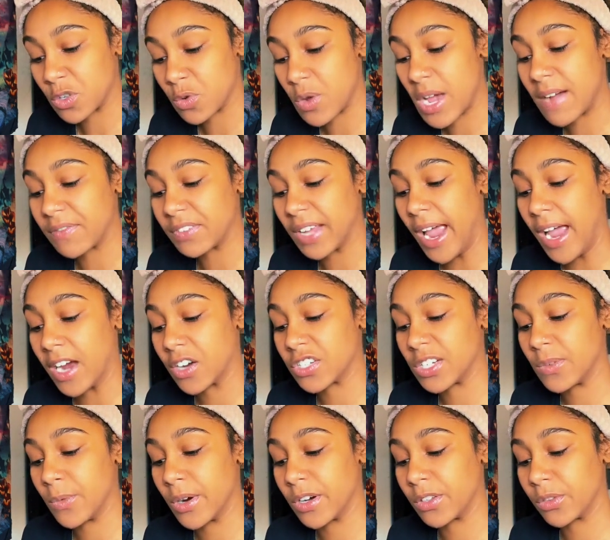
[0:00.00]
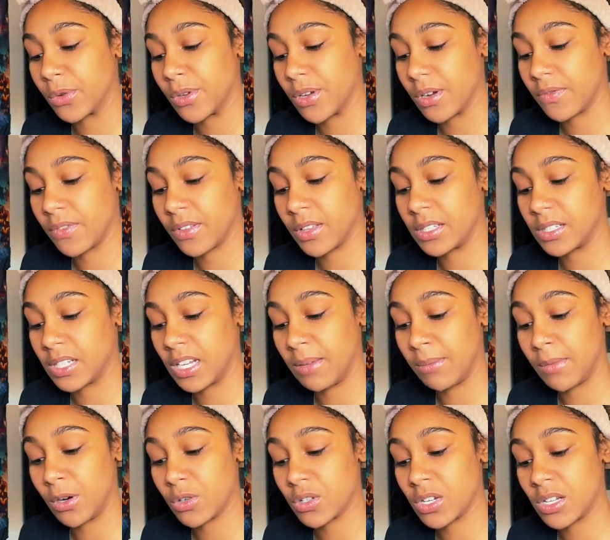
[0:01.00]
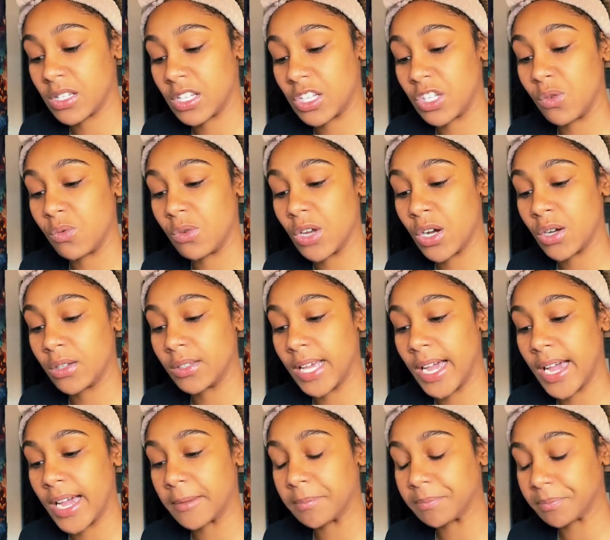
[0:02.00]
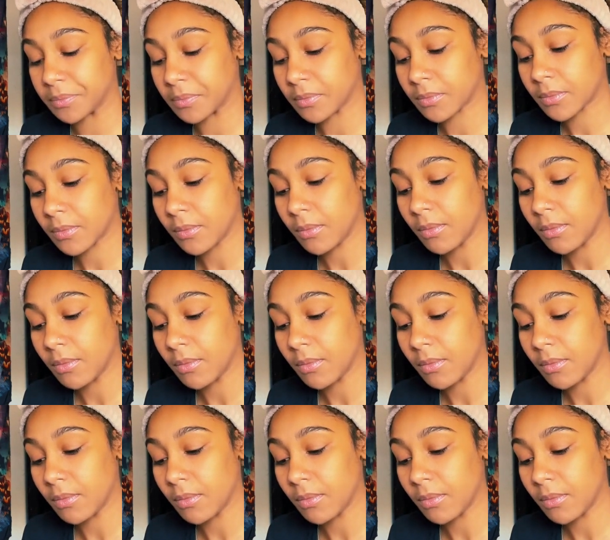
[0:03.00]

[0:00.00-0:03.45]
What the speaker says: that you have to actually work through your feelings and emotions, and you know that